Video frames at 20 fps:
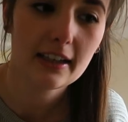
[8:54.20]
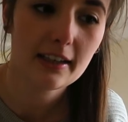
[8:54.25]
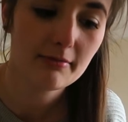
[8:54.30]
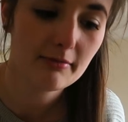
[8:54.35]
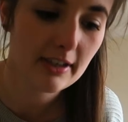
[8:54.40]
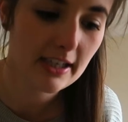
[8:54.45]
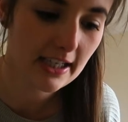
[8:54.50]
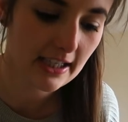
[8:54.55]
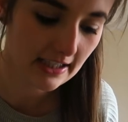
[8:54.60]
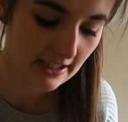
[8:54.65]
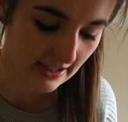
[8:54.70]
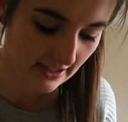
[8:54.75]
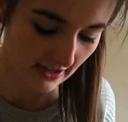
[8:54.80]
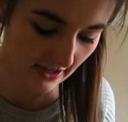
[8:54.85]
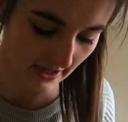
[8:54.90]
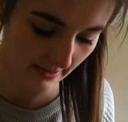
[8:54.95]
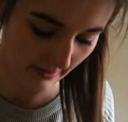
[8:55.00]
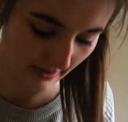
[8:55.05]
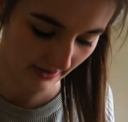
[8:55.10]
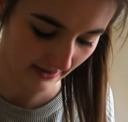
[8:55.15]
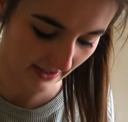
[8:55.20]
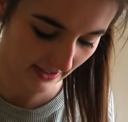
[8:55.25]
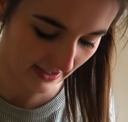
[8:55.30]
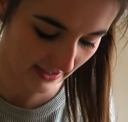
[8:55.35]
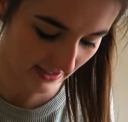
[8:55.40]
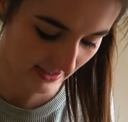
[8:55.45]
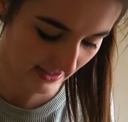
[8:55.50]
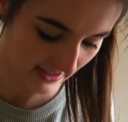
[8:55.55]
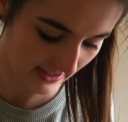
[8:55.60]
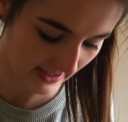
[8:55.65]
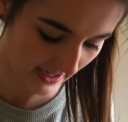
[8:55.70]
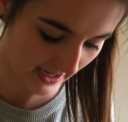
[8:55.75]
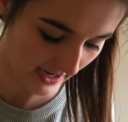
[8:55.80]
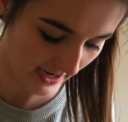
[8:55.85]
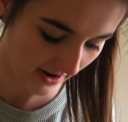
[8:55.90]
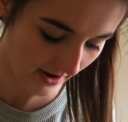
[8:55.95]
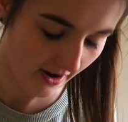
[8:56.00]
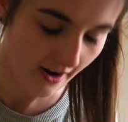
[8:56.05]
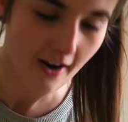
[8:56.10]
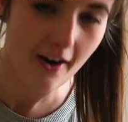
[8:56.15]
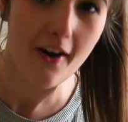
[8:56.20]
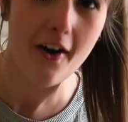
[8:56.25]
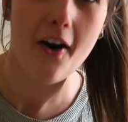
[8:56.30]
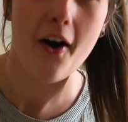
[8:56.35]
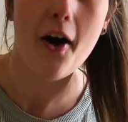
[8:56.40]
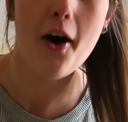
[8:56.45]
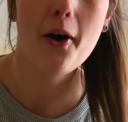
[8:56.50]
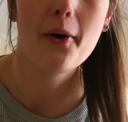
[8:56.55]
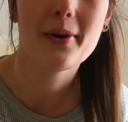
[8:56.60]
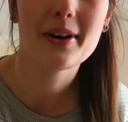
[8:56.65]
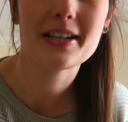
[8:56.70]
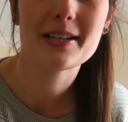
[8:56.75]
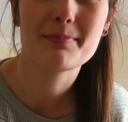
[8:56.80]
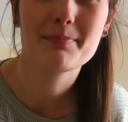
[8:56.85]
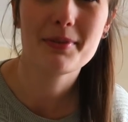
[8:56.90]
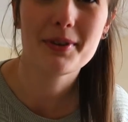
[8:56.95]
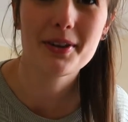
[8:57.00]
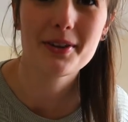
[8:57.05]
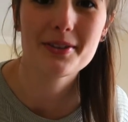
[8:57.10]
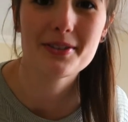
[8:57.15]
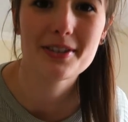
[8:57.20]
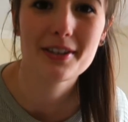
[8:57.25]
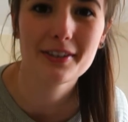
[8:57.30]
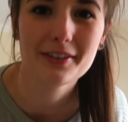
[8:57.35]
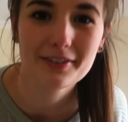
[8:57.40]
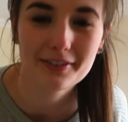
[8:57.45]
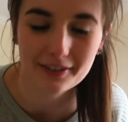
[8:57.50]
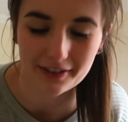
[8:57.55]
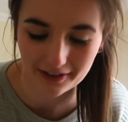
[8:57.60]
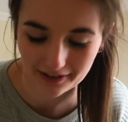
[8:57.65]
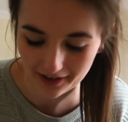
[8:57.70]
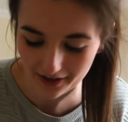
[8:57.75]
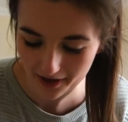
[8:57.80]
I'm really excited about this. Oh, it's beautiful.